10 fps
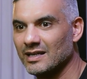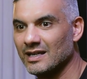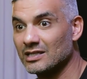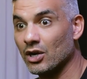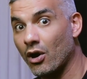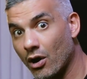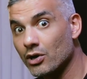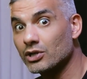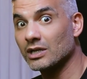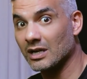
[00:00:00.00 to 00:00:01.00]
it's
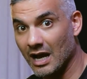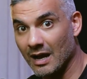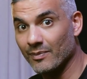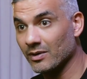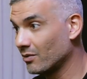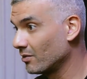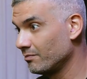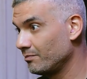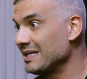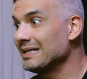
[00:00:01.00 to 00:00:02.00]
hard to copy or
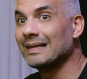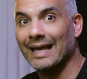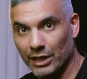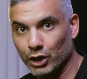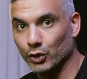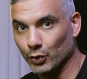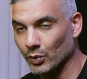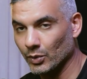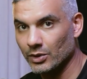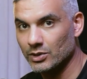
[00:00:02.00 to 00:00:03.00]
be like you.
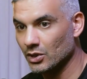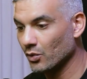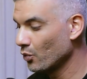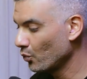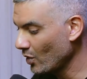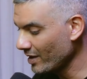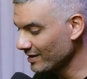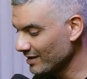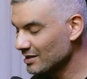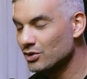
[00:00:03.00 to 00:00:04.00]
So what
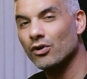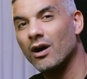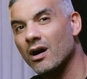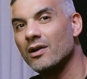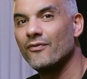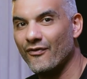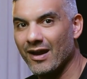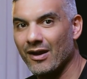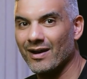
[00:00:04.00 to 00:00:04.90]
is your unfair